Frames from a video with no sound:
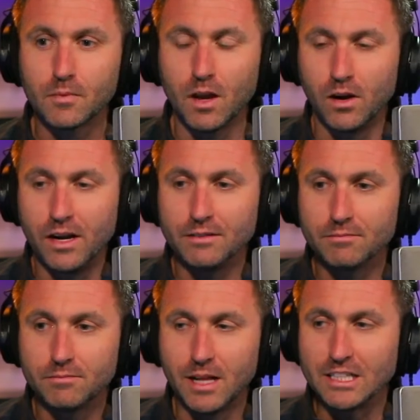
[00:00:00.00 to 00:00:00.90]
All right,
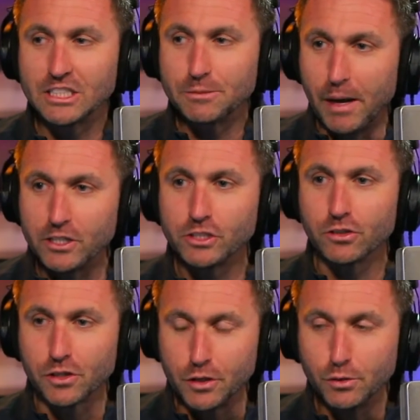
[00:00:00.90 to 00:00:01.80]
that's
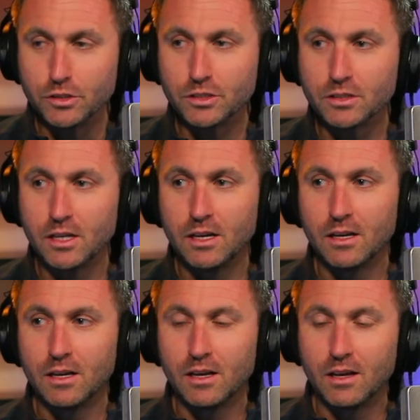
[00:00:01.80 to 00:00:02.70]
special use
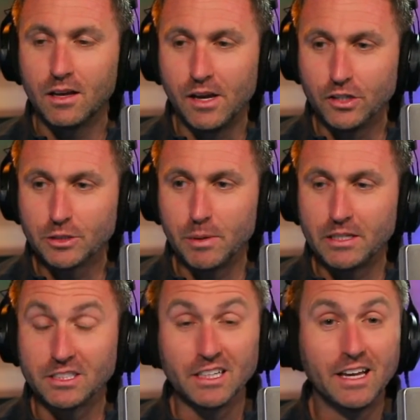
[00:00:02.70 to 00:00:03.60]

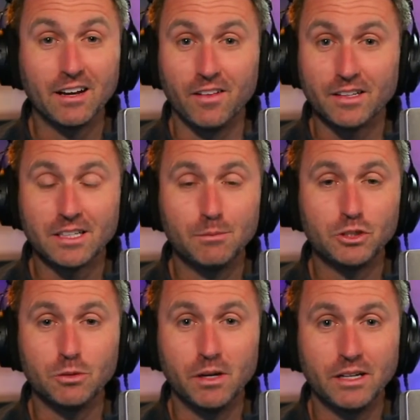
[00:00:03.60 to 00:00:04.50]
airspace. And again, a lot of
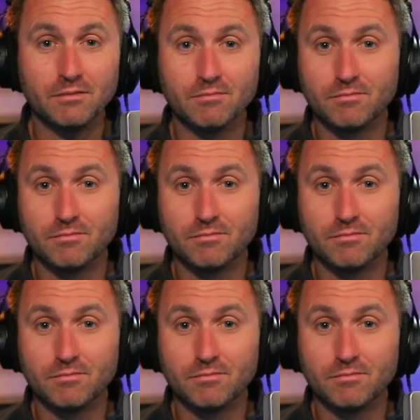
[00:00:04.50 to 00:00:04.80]
times you might